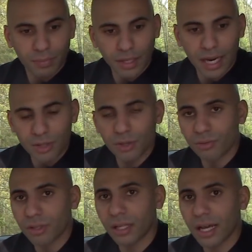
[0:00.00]
But I do
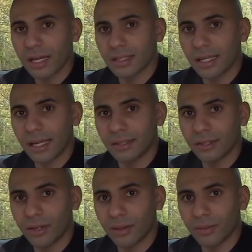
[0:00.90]
realize that,
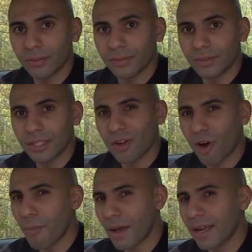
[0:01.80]
you know, this
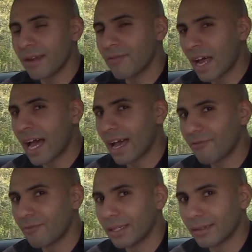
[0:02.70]
car may not
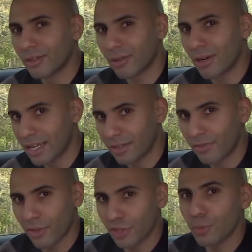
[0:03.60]
have been created
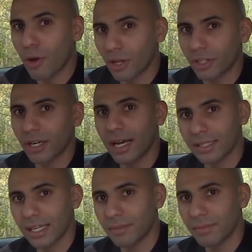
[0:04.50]
for the smaller
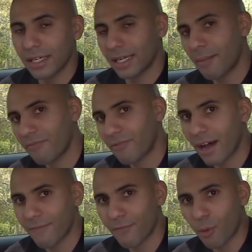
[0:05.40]
guys like me, and I'm
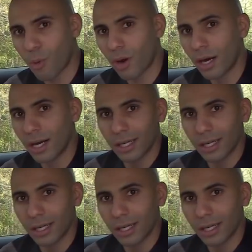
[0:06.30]
5'4",